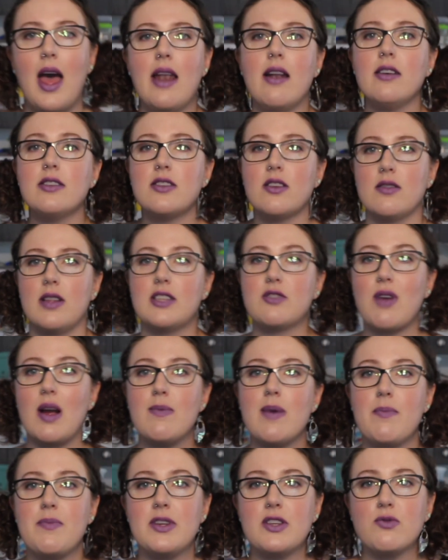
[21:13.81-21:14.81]
And also, let's
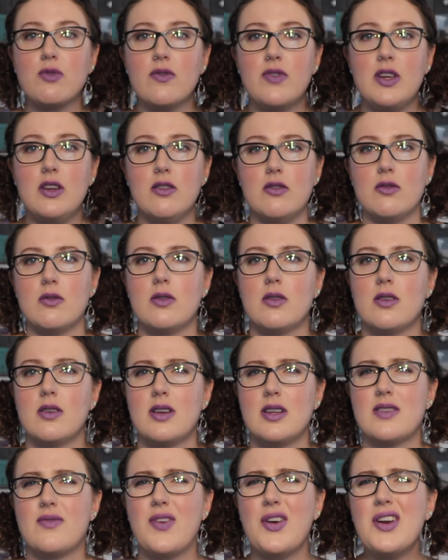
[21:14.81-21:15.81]
wrap up this review.
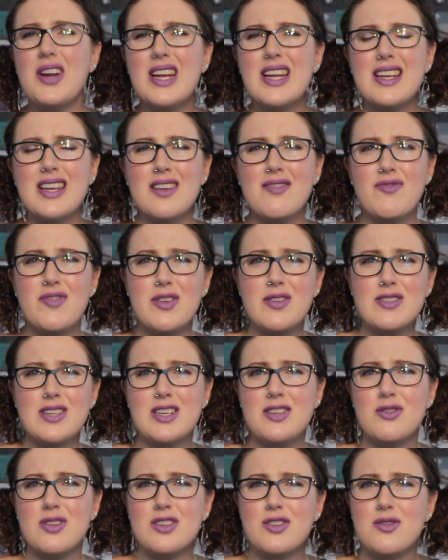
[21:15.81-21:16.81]
It's very
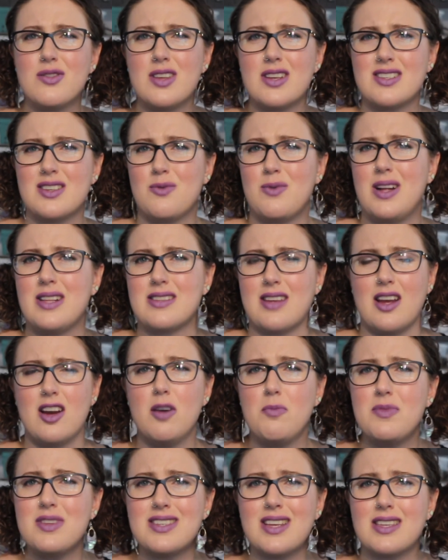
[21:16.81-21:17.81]
confusing doing two things at once. I
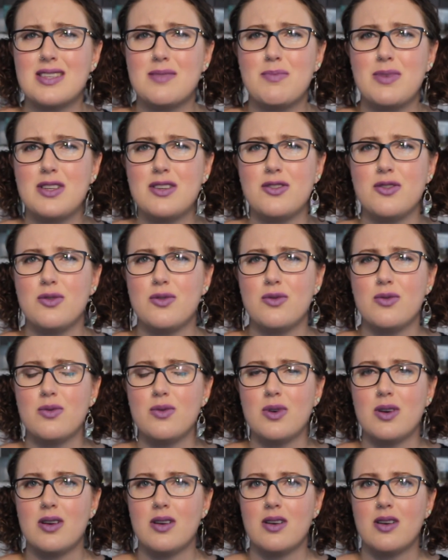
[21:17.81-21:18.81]
hope this hasn't been
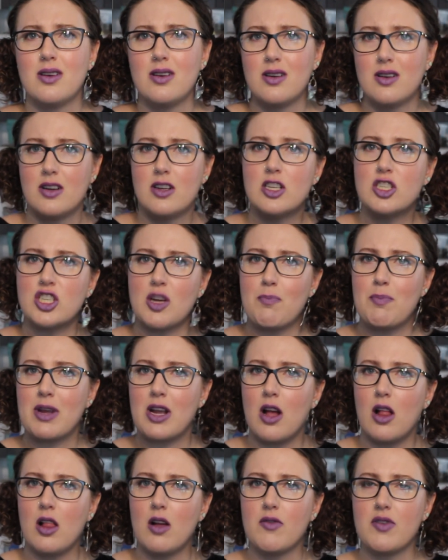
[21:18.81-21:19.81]
too
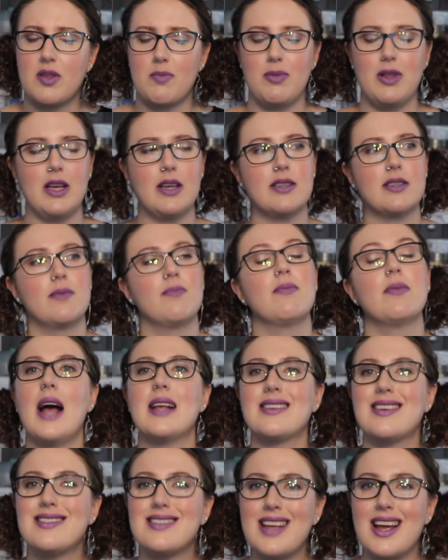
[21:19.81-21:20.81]
jumping all over the place.
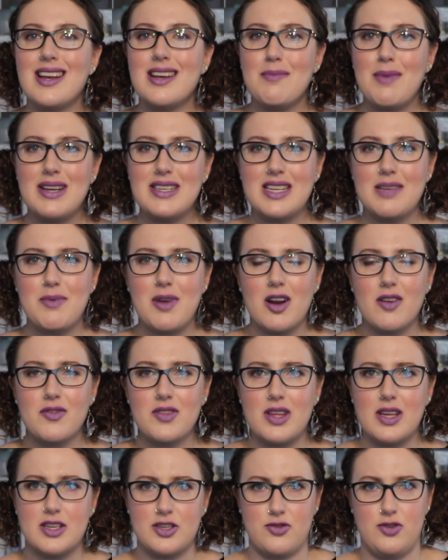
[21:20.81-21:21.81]
As I said in my TBR for
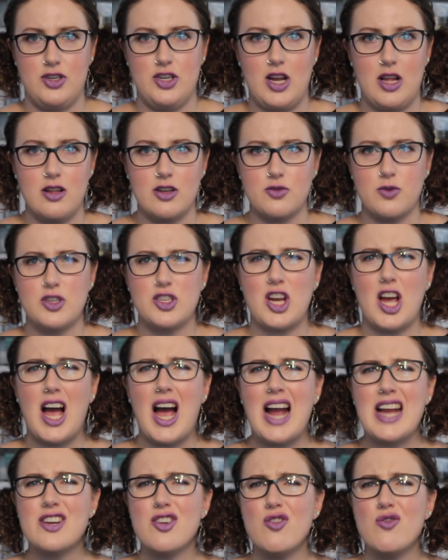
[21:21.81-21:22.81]
the History Challenge, which
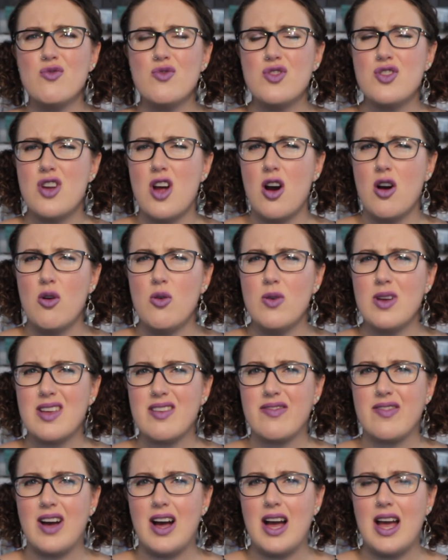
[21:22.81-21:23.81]
I don't know
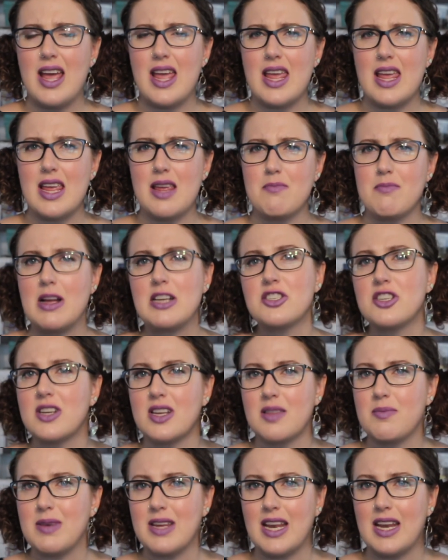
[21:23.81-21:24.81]
if I mentioned
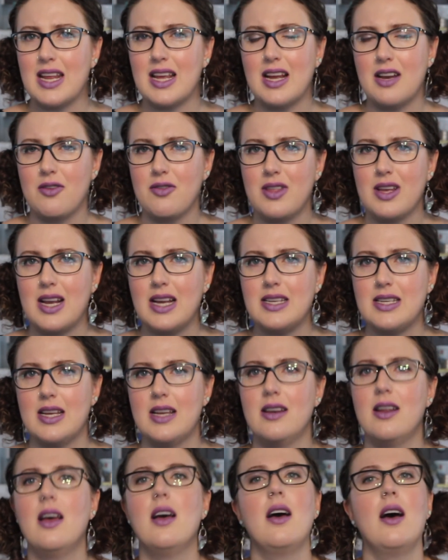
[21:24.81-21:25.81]
at the beginning, I don't think I
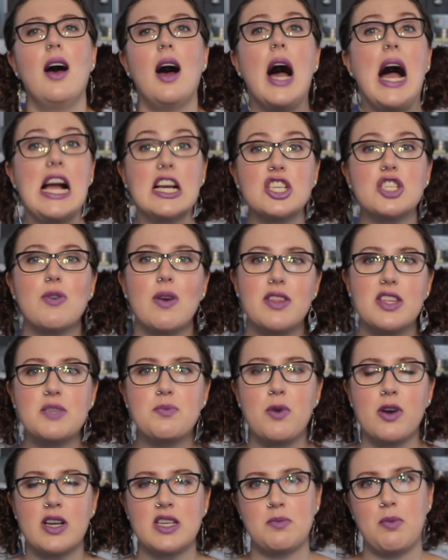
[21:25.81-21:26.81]
did. I actually read this
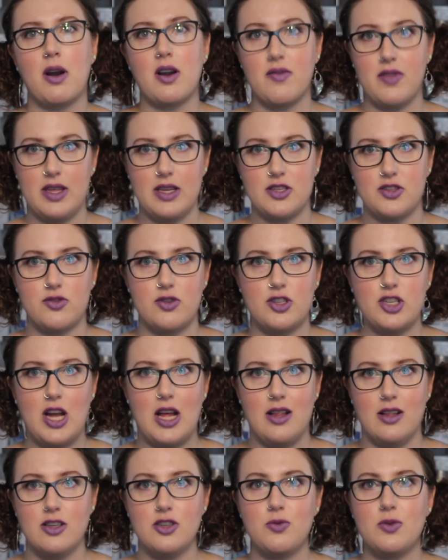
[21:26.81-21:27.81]
book as part of the History
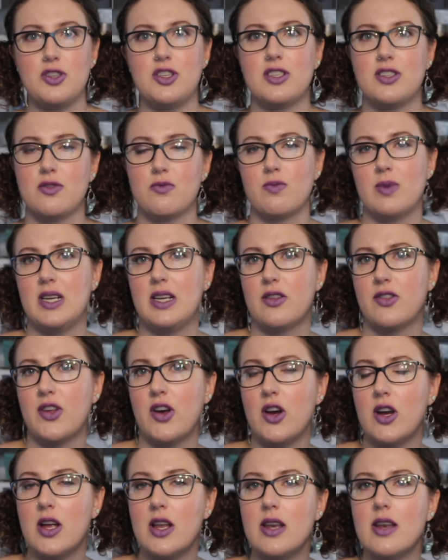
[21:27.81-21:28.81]
Challenge, which is a
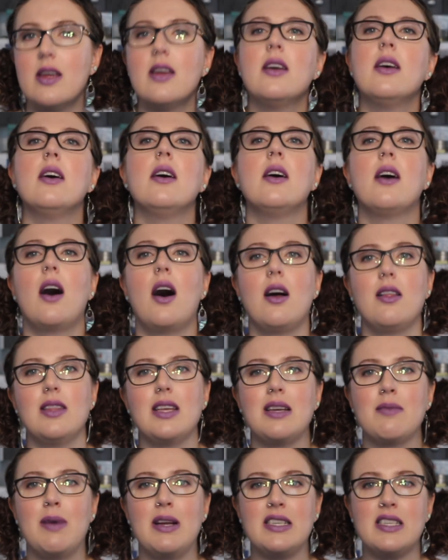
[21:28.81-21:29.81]
readathon. I'll
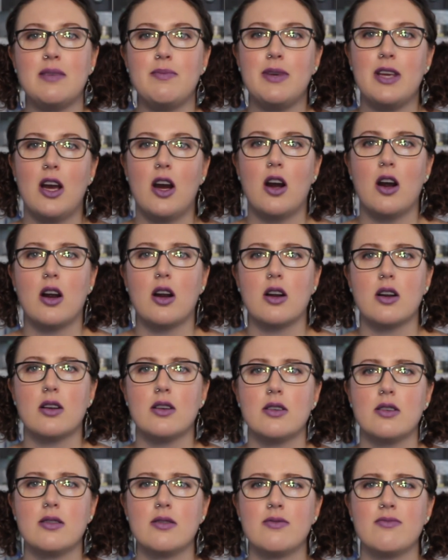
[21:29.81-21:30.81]
link my
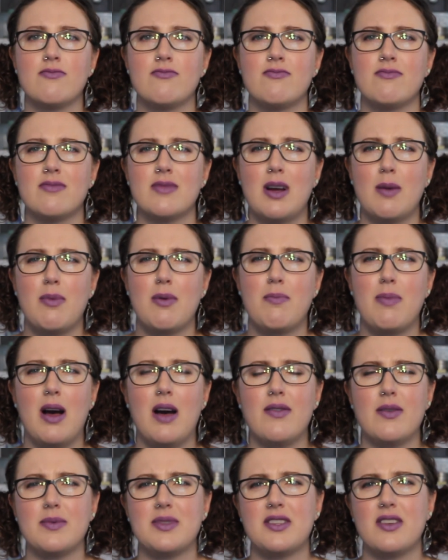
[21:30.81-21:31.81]
TBR
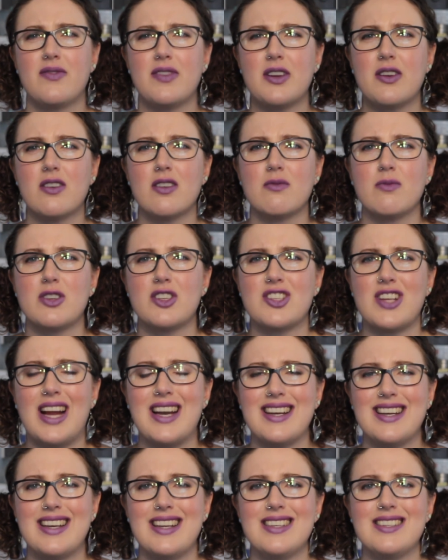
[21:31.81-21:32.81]
above. I'm still figuring out which
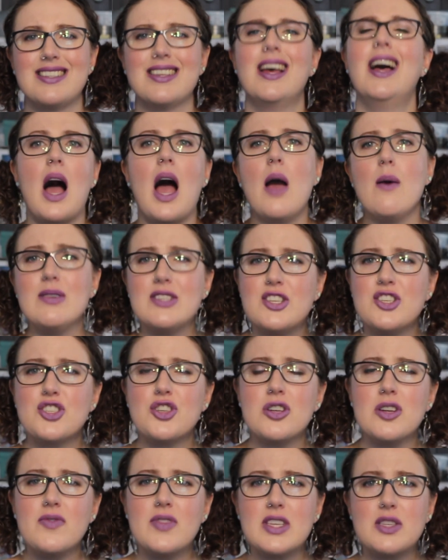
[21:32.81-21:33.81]
side it is. I wasn't
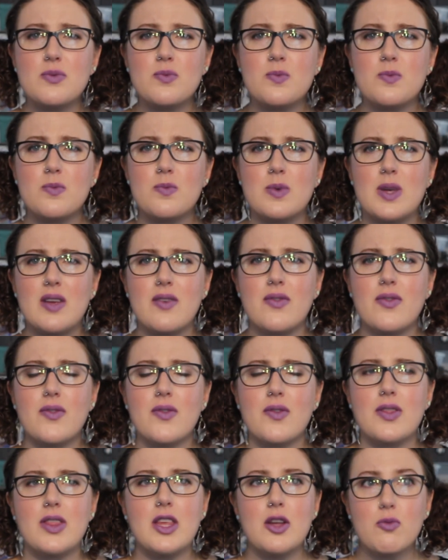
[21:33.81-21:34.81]
sure
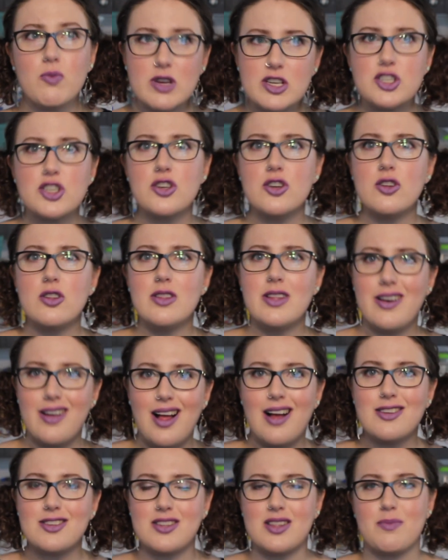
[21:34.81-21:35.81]
if the original Little
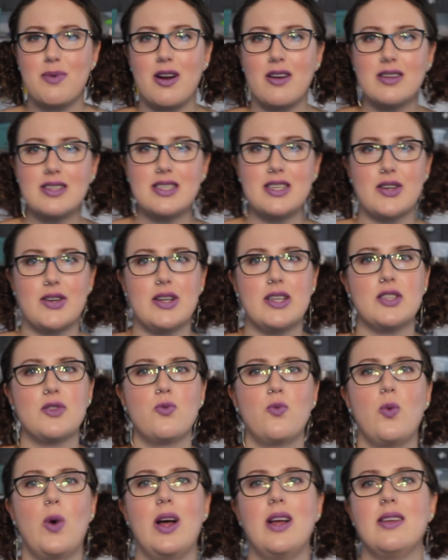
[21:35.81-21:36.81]
House on the Prairie
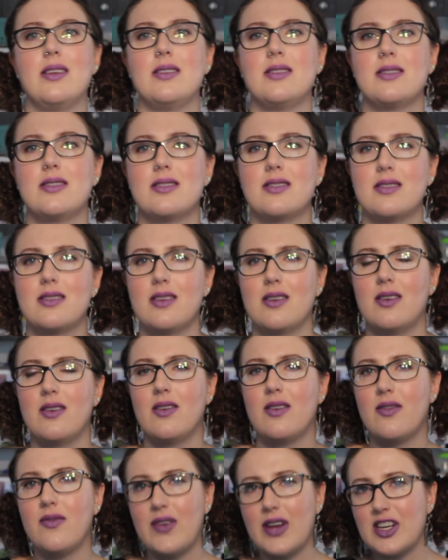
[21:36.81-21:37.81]
series was
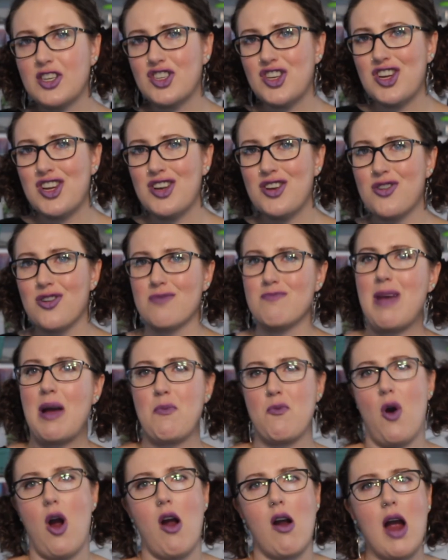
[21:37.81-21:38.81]
fiction or
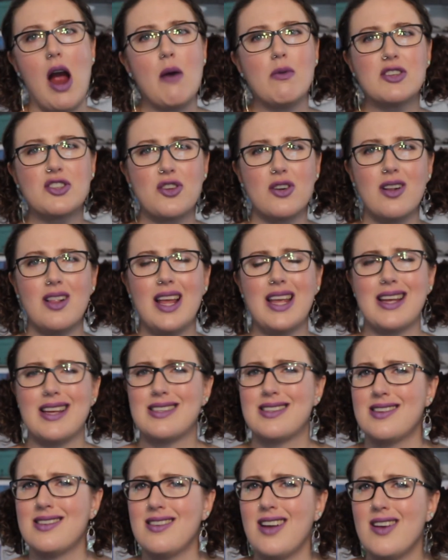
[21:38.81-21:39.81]
memoir. I was sort of like,
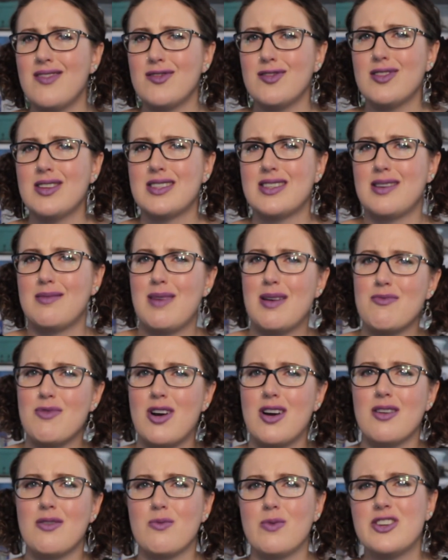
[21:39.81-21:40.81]
is it a novel? Is it a
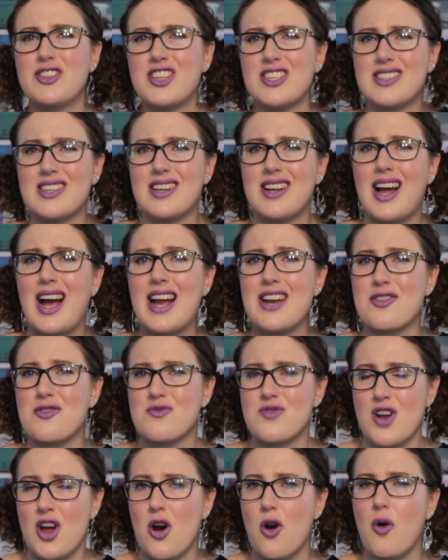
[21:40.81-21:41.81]
memoir? Which is it? I
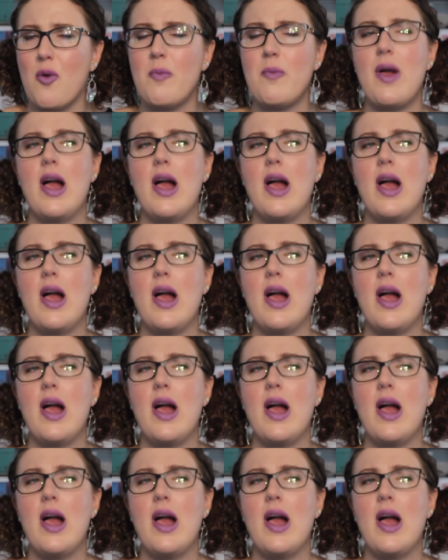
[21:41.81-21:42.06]
don't know.